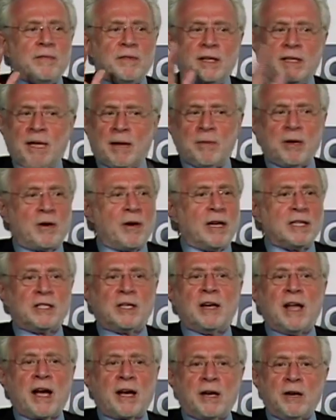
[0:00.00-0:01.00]
the Democrats
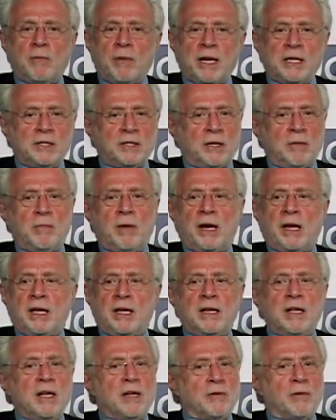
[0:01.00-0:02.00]
are not going to waste their
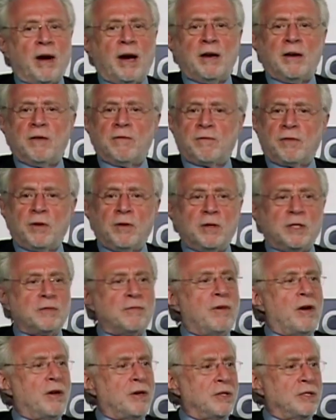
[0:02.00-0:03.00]
money trying to influence
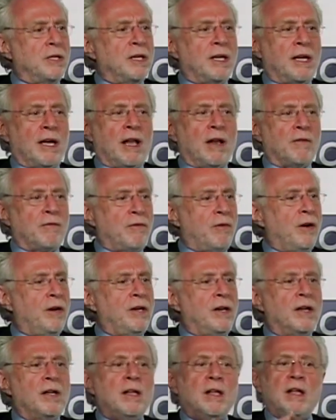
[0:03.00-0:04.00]
voters in
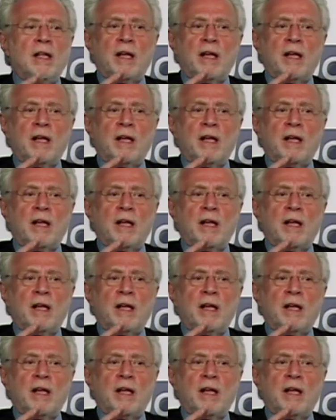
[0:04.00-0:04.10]
California